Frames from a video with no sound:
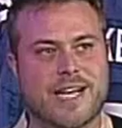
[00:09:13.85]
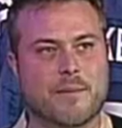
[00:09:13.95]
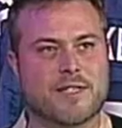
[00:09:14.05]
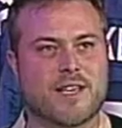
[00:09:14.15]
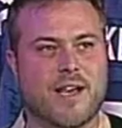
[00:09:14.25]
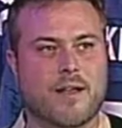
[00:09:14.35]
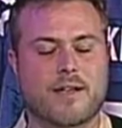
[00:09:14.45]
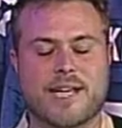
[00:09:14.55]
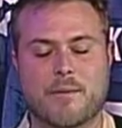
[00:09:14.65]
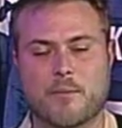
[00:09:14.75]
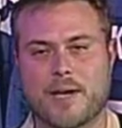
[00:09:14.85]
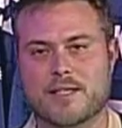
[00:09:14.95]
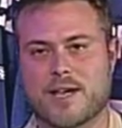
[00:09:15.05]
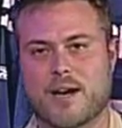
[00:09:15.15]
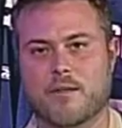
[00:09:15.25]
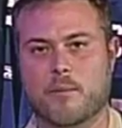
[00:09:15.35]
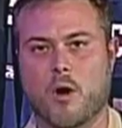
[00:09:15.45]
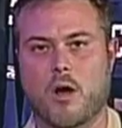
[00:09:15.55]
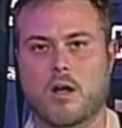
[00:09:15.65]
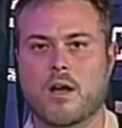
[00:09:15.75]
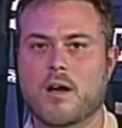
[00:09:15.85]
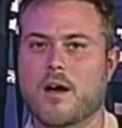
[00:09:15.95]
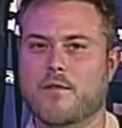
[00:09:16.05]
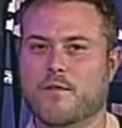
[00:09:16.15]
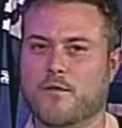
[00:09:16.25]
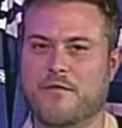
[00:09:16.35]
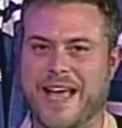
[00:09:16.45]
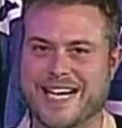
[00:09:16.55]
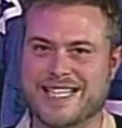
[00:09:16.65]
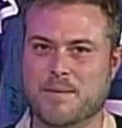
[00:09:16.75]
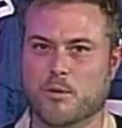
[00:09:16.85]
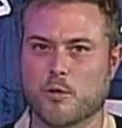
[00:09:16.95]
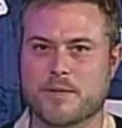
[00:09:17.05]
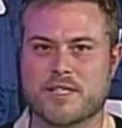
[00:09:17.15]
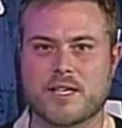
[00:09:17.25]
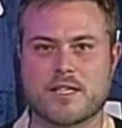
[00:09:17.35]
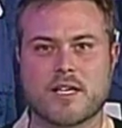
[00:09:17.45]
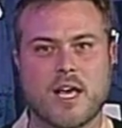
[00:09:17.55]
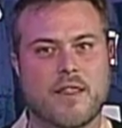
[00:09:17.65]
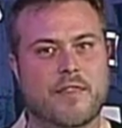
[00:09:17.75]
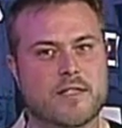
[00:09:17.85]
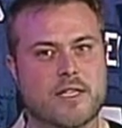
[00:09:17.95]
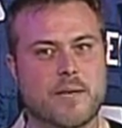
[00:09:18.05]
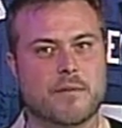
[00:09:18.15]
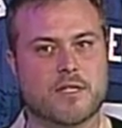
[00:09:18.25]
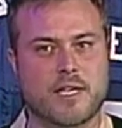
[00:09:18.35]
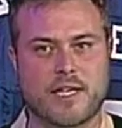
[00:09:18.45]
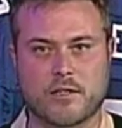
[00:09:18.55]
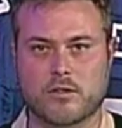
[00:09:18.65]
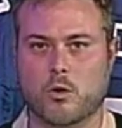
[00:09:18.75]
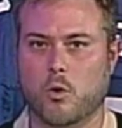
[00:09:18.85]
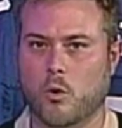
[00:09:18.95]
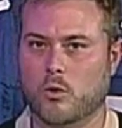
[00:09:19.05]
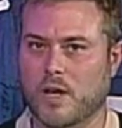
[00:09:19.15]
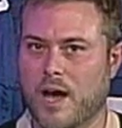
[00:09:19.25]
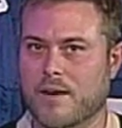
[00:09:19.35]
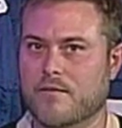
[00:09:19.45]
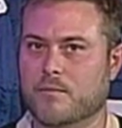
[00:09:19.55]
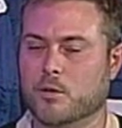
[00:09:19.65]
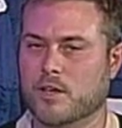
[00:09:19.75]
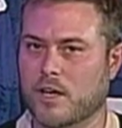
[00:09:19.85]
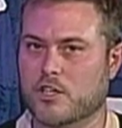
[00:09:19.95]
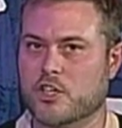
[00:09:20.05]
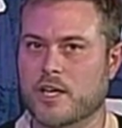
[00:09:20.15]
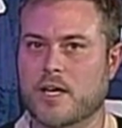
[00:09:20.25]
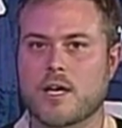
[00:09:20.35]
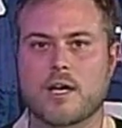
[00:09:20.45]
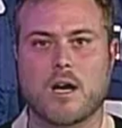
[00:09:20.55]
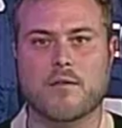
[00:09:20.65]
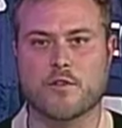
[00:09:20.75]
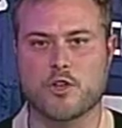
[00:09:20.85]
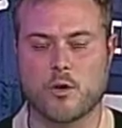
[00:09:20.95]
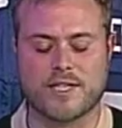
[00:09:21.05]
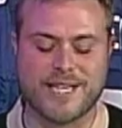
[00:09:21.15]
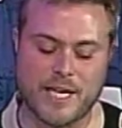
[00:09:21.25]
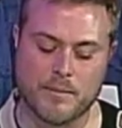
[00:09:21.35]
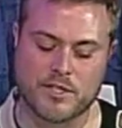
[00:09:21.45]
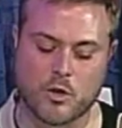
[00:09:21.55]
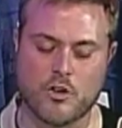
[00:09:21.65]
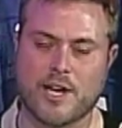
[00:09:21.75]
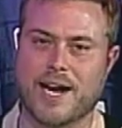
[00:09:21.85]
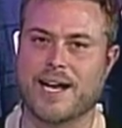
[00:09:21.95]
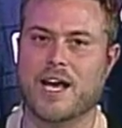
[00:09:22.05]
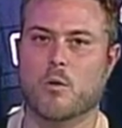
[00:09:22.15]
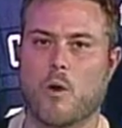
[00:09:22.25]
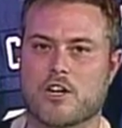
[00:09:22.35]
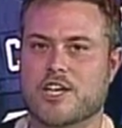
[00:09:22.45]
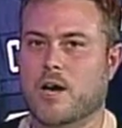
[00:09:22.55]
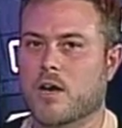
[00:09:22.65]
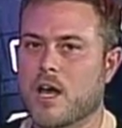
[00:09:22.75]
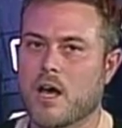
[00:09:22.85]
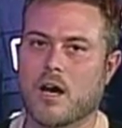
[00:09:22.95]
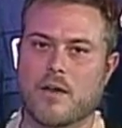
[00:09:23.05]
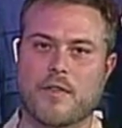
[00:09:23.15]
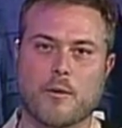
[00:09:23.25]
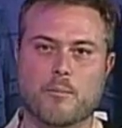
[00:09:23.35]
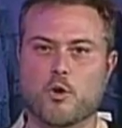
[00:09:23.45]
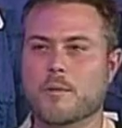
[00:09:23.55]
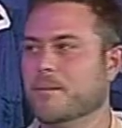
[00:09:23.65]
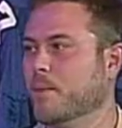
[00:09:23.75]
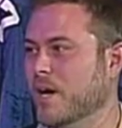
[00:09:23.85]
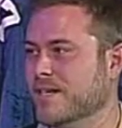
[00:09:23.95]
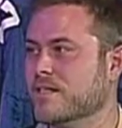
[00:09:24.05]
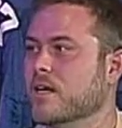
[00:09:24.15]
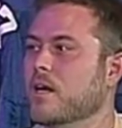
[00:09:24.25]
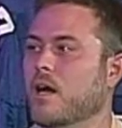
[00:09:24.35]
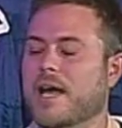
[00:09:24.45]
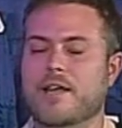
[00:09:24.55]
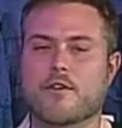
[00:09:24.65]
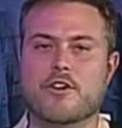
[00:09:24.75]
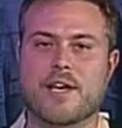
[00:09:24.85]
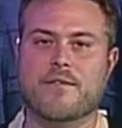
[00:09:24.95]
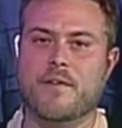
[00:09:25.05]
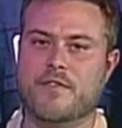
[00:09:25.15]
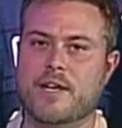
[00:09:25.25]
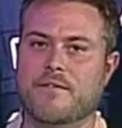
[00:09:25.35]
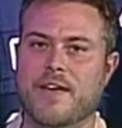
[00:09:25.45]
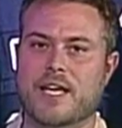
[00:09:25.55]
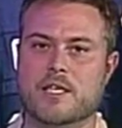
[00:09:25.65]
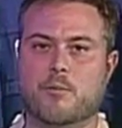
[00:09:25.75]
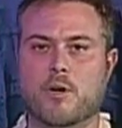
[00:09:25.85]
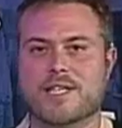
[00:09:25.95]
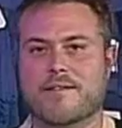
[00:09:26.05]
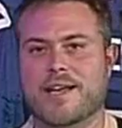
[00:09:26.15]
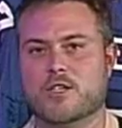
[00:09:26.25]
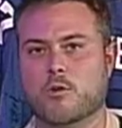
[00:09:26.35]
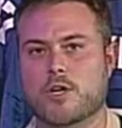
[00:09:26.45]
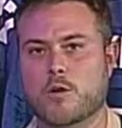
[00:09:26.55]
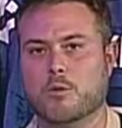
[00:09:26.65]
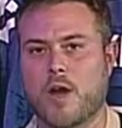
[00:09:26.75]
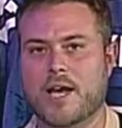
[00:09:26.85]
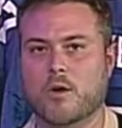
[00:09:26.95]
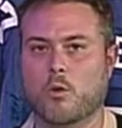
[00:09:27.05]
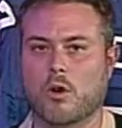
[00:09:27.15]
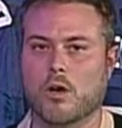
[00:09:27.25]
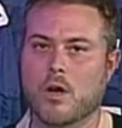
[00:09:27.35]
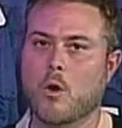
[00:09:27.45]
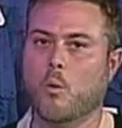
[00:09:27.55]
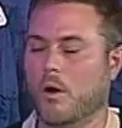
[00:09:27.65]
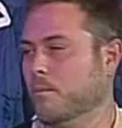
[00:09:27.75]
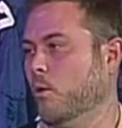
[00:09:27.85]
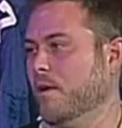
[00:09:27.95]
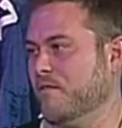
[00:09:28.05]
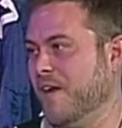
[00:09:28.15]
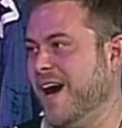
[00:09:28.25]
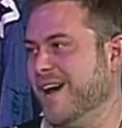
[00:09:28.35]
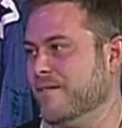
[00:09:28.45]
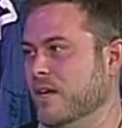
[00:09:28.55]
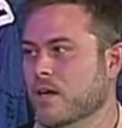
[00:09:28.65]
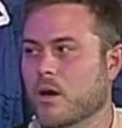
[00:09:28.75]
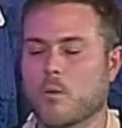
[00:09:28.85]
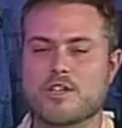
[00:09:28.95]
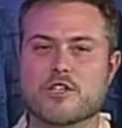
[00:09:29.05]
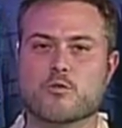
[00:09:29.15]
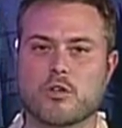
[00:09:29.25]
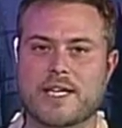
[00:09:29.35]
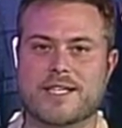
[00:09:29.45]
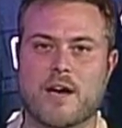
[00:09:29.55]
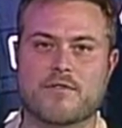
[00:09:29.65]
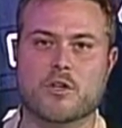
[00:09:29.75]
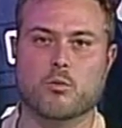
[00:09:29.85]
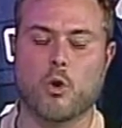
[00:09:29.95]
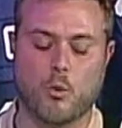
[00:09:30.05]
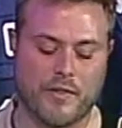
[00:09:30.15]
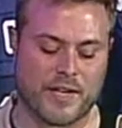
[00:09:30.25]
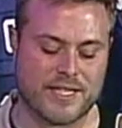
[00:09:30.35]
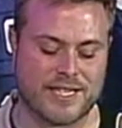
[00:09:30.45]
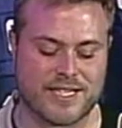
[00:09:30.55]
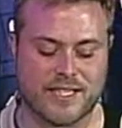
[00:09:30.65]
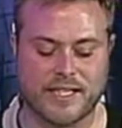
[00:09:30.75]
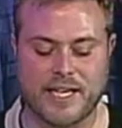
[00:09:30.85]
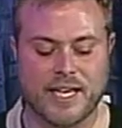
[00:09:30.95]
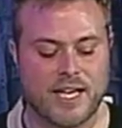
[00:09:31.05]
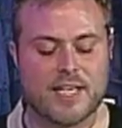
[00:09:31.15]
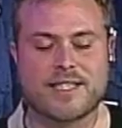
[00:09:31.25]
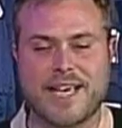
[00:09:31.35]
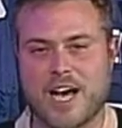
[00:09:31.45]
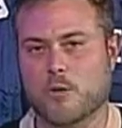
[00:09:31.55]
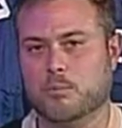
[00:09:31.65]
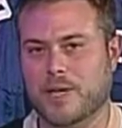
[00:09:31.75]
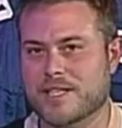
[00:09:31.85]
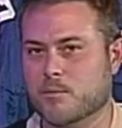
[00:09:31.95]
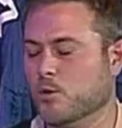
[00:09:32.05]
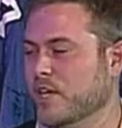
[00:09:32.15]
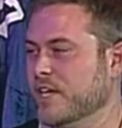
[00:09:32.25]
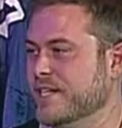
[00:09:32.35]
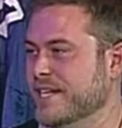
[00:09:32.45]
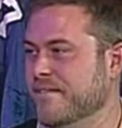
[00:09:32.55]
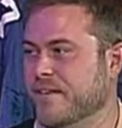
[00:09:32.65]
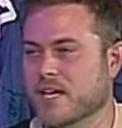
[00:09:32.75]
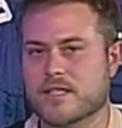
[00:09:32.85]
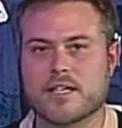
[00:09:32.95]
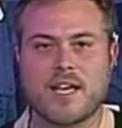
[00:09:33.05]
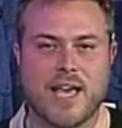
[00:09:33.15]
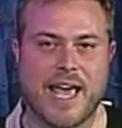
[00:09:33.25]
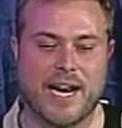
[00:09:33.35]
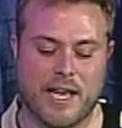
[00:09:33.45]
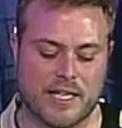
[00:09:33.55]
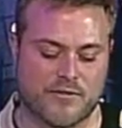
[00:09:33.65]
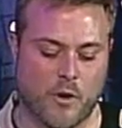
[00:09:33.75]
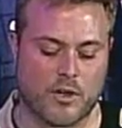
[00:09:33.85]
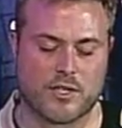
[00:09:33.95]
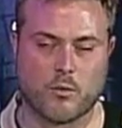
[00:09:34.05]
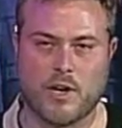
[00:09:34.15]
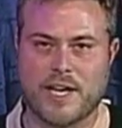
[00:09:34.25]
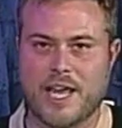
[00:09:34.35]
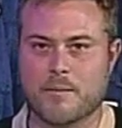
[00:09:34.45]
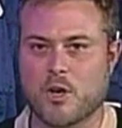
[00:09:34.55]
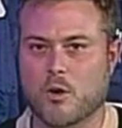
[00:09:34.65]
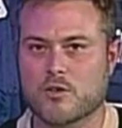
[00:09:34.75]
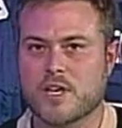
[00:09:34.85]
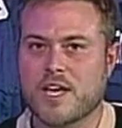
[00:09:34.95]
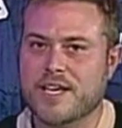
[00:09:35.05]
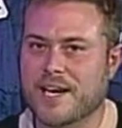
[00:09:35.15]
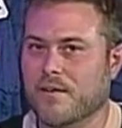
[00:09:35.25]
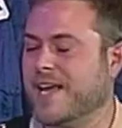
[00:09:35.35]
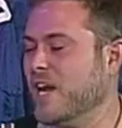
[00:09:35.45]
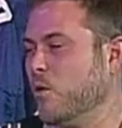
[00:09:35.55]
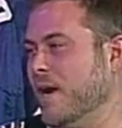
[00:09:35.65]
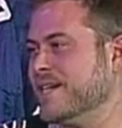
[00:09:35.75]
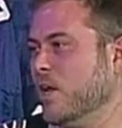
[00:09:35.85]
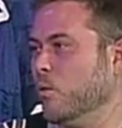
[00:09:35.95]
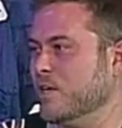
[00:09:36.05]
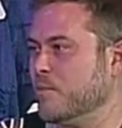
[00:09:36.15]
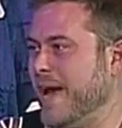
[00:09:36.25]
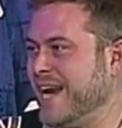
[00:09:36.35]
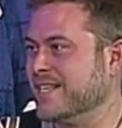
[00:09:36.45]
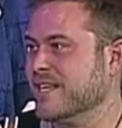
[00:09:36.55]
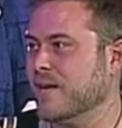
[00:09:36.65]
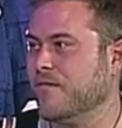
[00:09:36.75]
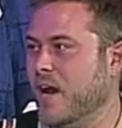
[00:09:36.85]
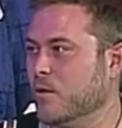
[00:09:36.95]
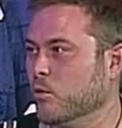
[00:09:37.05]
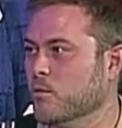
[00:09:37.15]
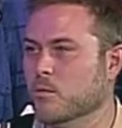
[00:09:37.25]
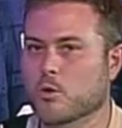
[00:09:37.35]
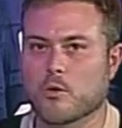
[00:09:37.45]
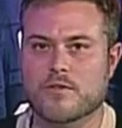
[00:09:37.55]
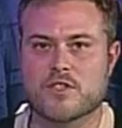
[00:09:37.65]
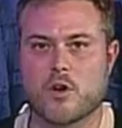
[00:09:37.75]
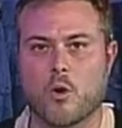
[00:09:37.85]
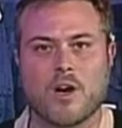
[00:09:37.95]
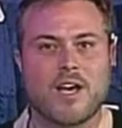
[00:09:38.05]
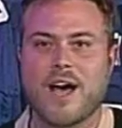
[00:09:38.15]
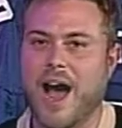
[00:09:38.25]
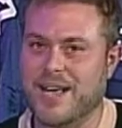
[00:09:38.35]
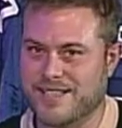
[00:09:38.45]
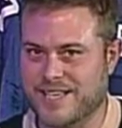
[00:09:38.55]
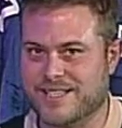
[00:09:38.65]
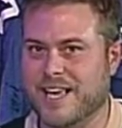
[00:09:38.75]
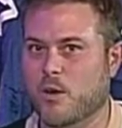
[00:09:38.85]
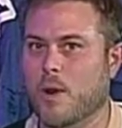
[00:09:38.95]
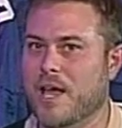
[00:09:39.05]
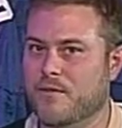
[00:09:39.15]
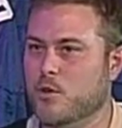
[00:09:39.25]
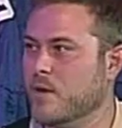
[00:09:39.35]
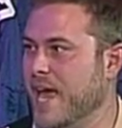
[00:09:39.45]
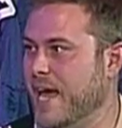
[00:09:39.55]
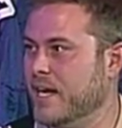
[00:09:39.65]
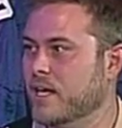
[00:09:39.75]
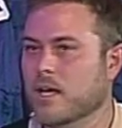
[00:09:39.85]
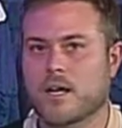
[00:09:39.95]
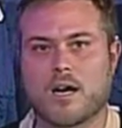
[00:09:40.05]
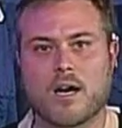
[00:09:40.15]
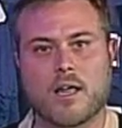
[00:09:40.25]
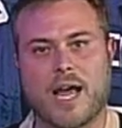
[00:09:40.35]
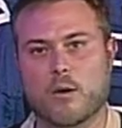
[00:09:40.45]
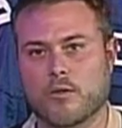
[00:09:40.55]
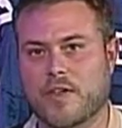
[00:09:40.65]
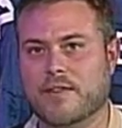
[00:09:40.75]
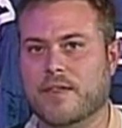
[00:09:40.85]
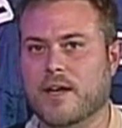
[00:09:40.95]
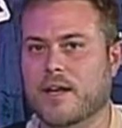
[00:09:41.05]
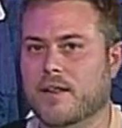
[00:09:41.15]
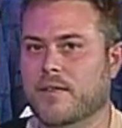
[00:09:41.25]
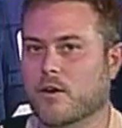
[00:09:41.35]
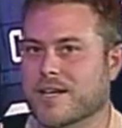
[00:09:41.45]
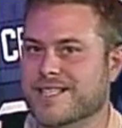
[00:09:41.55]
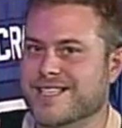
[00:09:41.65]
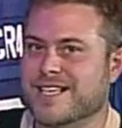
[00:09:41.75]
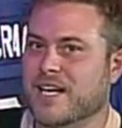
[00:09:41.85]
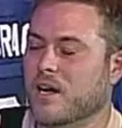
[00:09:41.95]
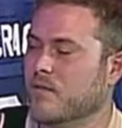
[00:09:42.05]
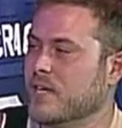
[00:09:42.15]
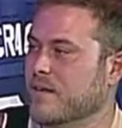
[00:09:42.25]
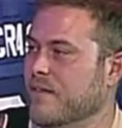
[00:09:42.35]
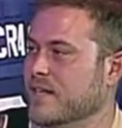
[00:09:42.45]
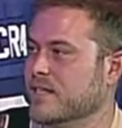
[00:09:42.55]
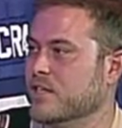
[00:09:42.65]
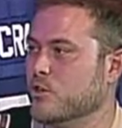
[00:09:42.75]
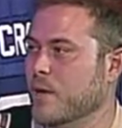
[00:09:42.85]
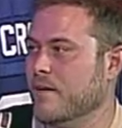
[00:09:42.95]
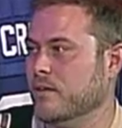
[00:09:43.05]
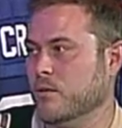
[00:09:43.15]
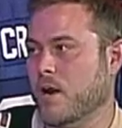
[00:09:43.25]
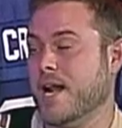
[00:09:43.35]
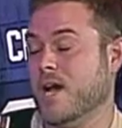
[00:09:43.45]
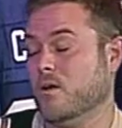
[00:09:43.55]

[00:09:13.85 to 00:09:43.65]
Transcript: Tampa, Tampa Bay side of the ball, uh, for fantasy purposes, this team doesn't yield a whole lot of production uh, for your team, so you got to kind of watch out. Uh, they're boom and bust. Uh, either you get 15 fantasy points out of Antonio Bryant or 1.5, uh, right. uh, which is really tough to roll with consistently. Seattle plays a pretty good defense, and as far as the running game goes, you never can quite tell which back is going to find room to move. So right. I say stay away if you can. Uh, I don't think that they're consistent enough to invest in too heavily right now.